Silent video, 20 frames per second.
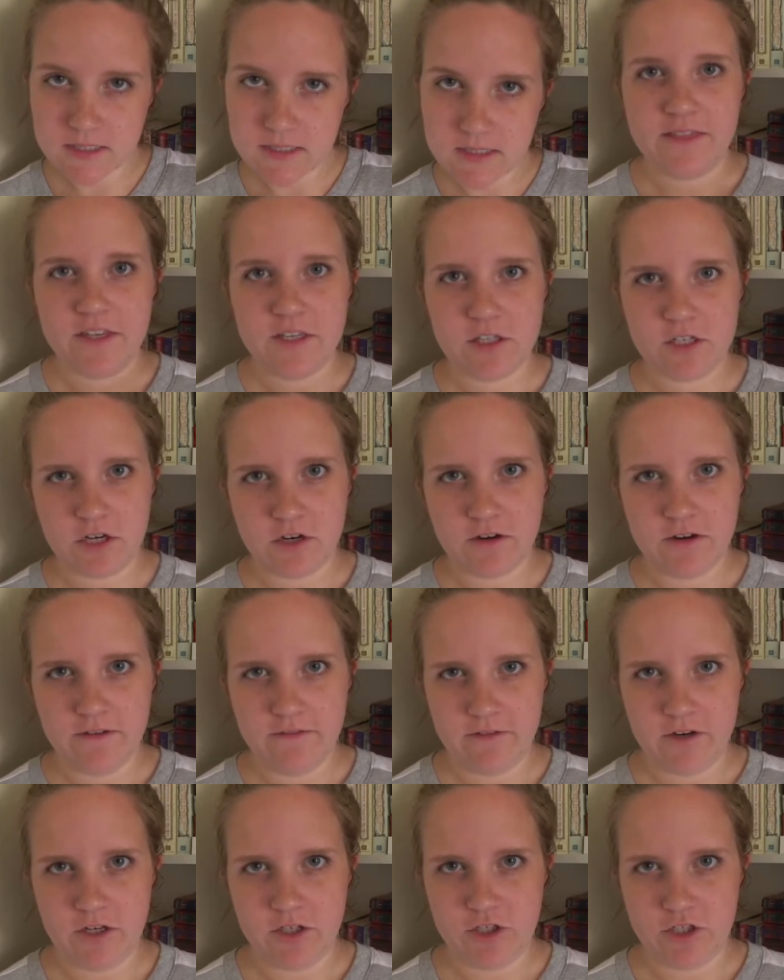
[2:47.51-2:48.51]
This current
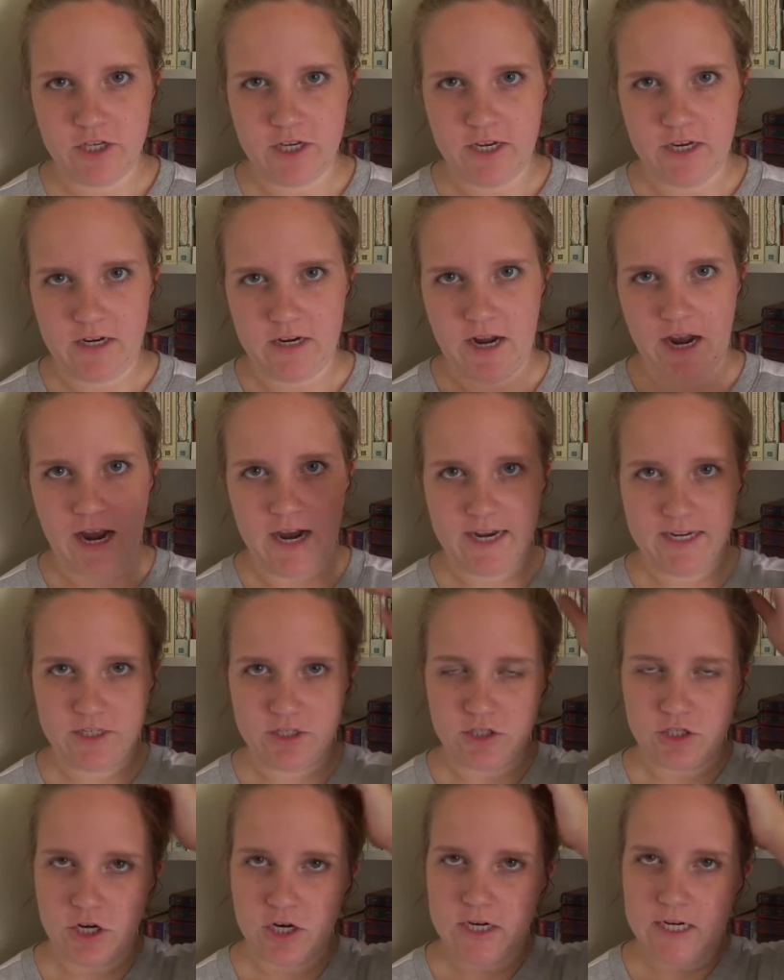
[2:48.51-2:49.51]
version I
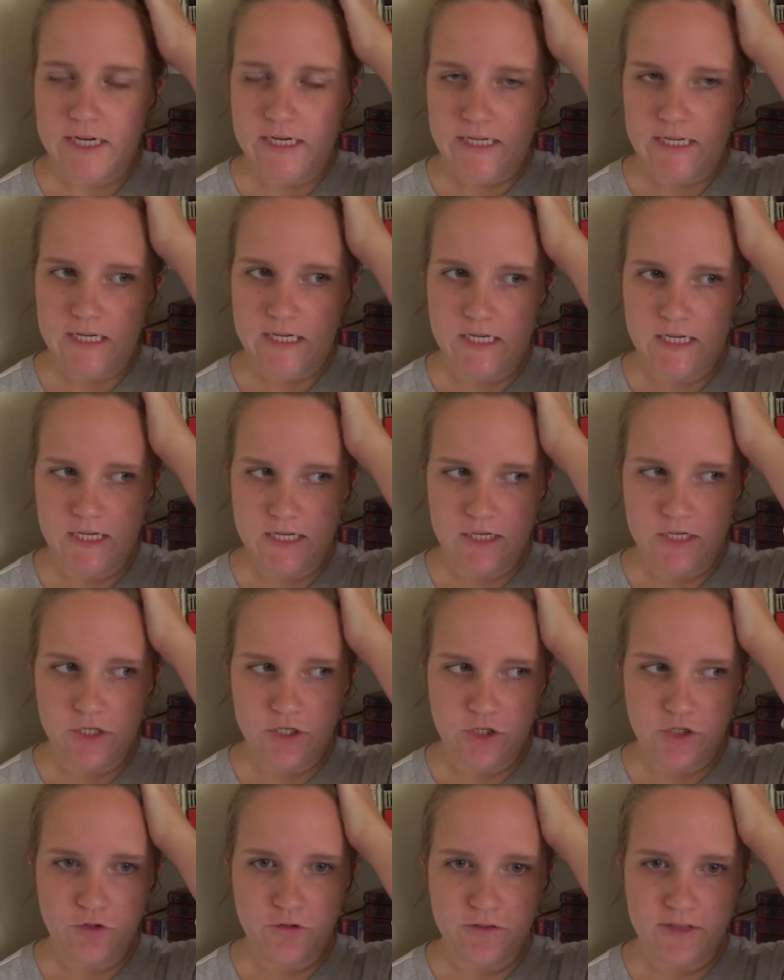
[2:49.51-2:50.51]
started in
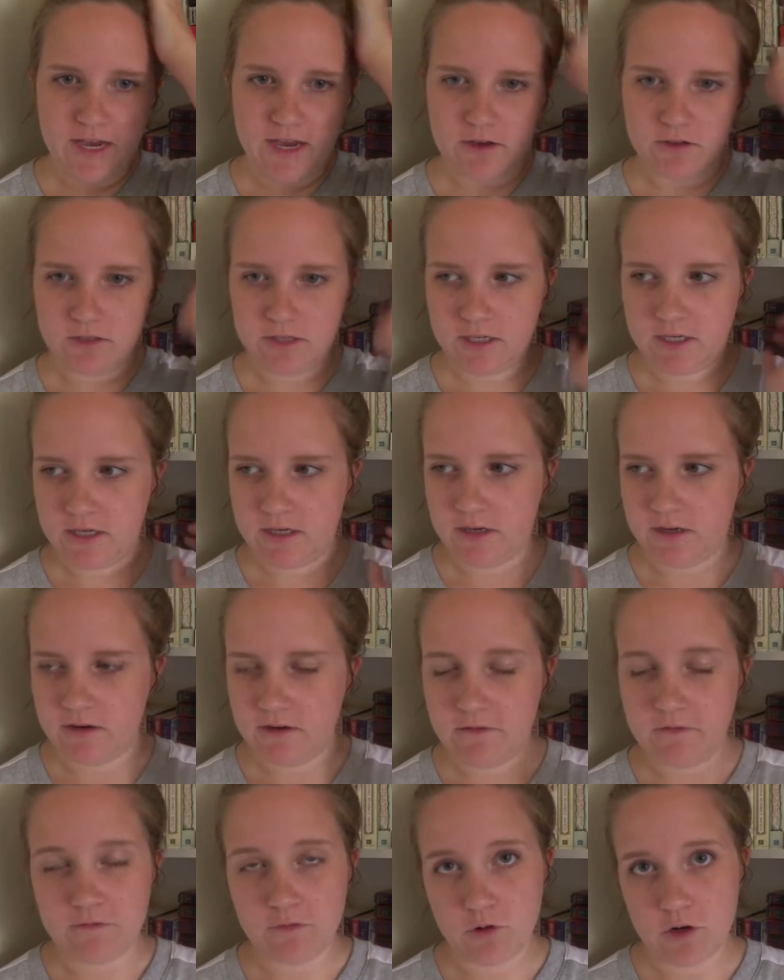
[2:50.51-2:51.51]

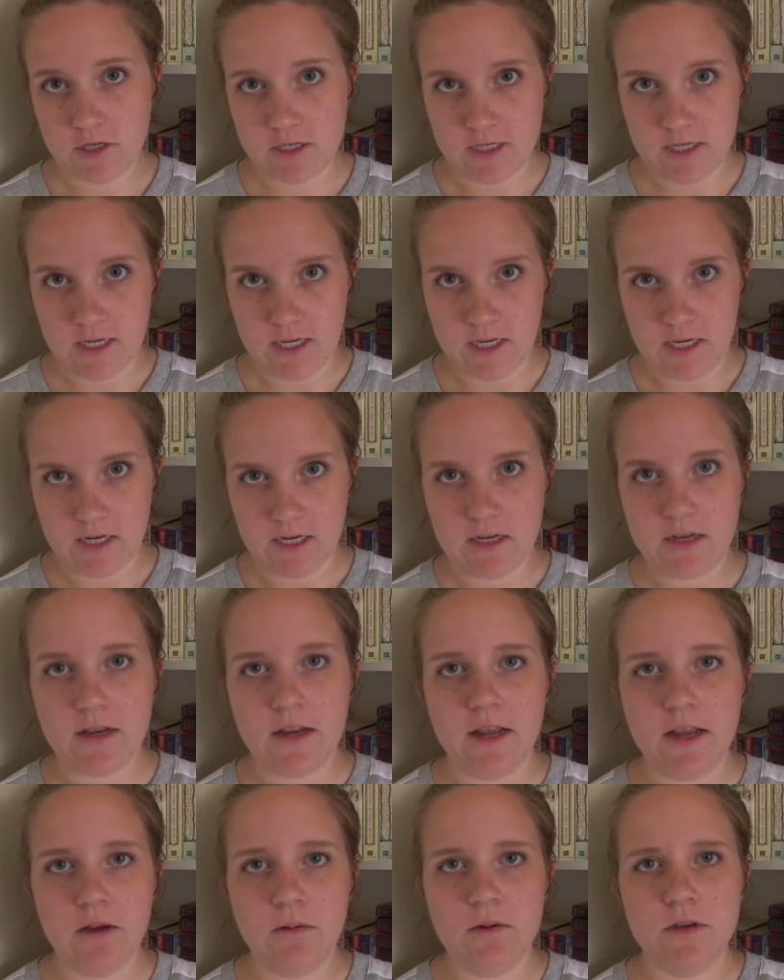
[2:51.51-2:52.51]
2014.
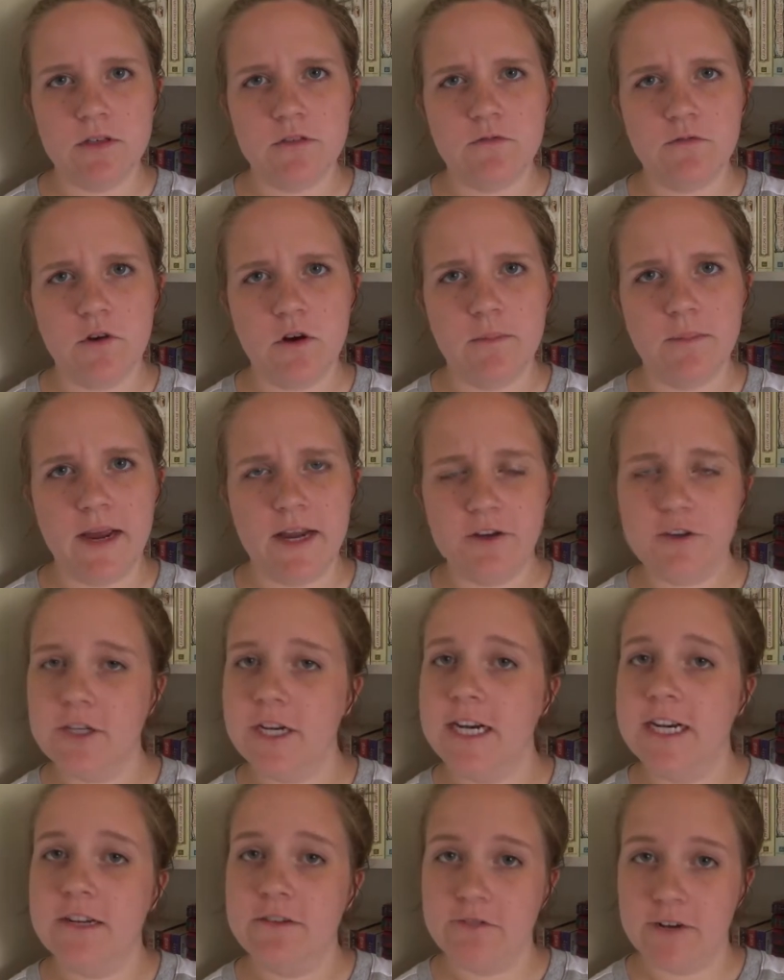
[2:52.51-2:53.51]
It was for my
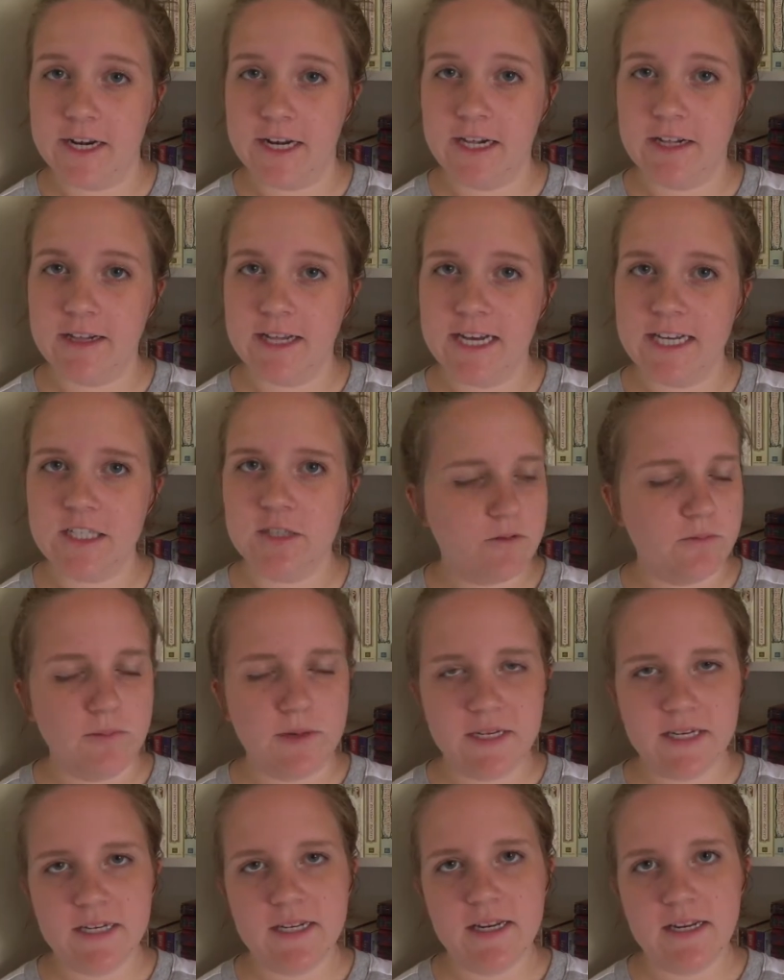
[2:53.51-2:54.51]
creative writing class. We
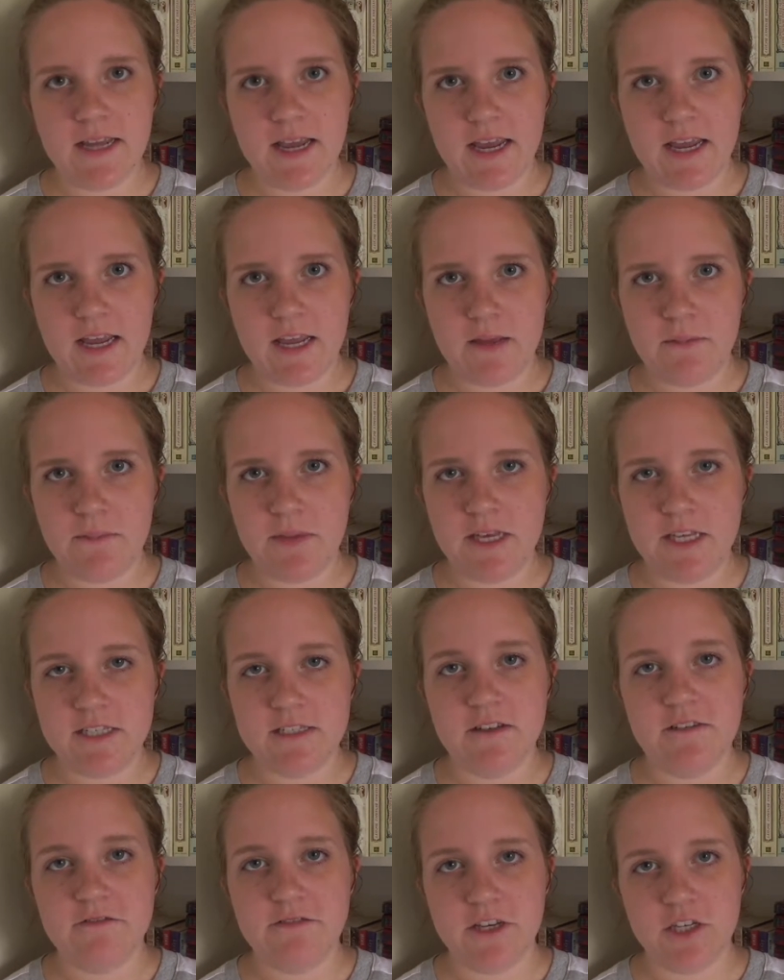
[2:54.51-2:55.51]
needed a piece
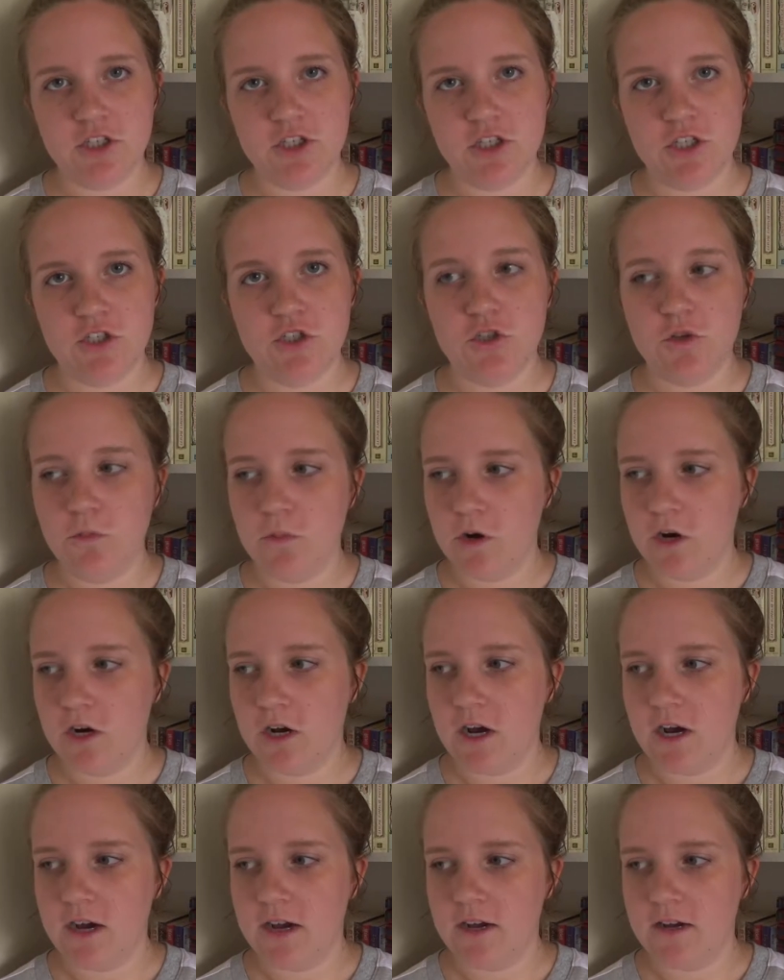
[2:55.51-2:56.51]
of fiction to work
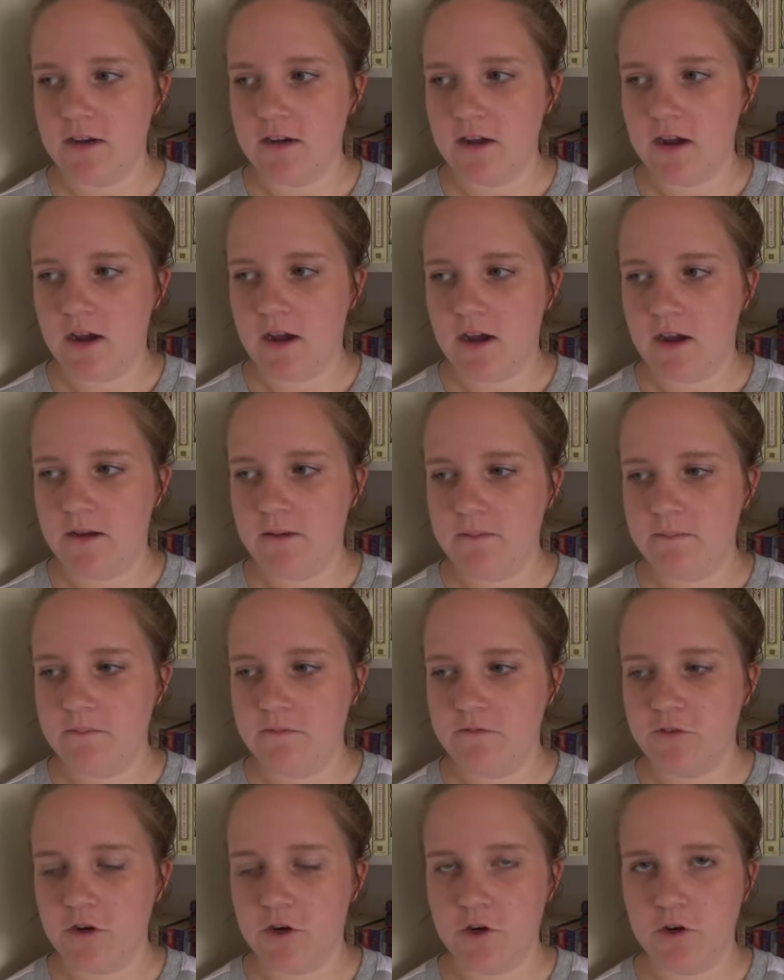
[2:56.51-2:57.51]
on
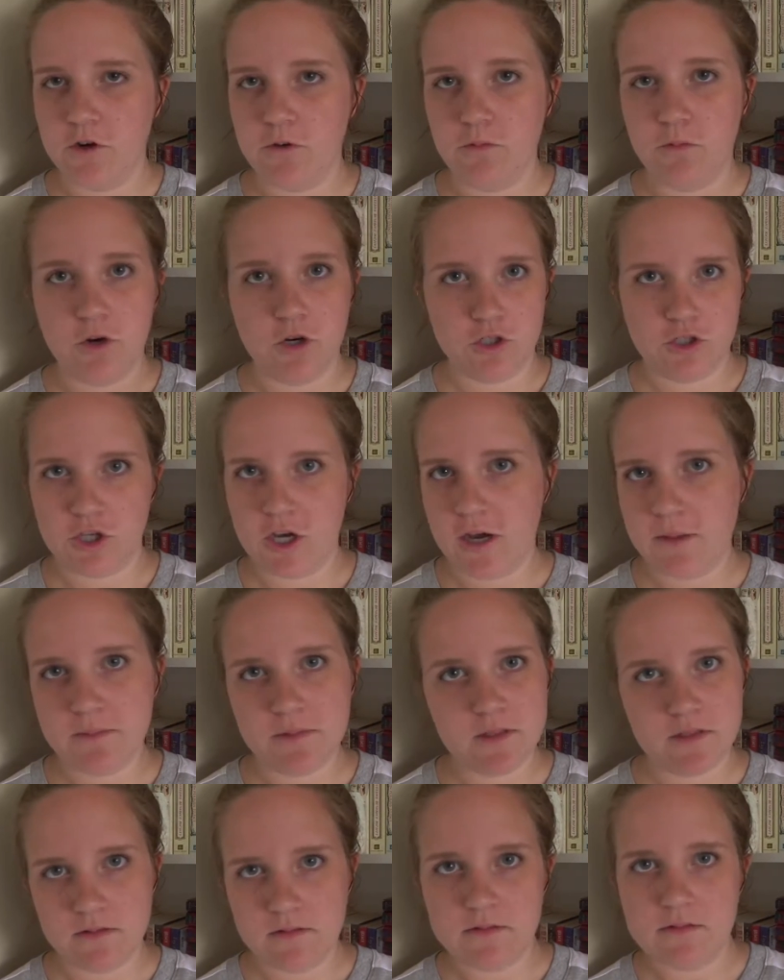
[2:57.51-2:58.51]
for
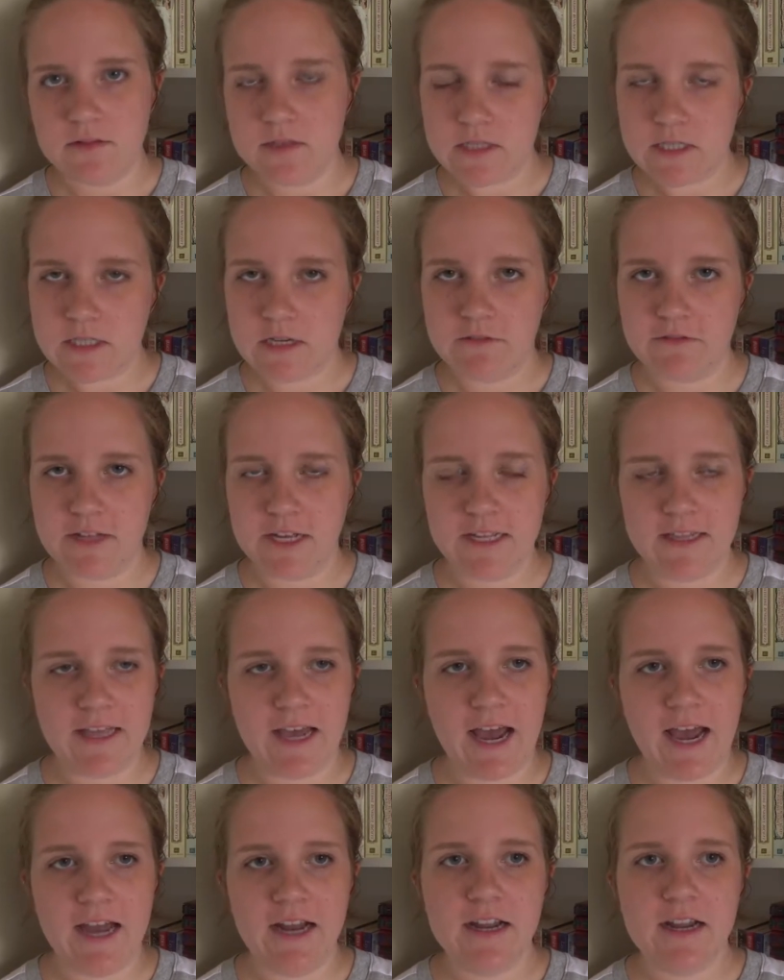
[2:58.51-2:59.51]
workshops and stuff like
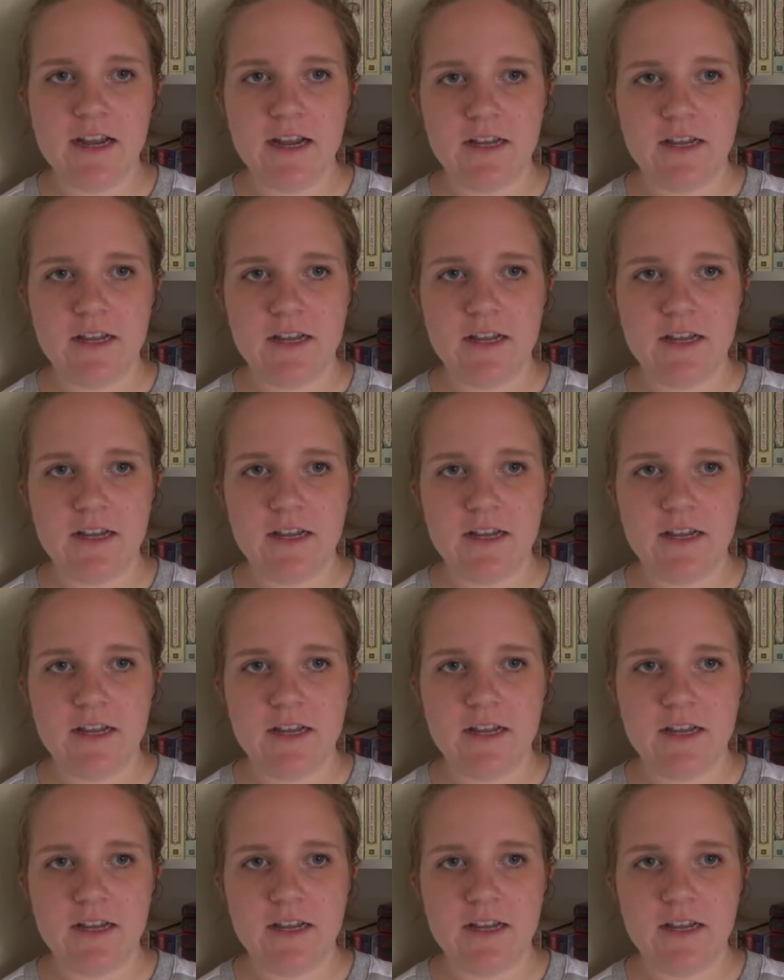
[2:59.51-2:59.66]
that.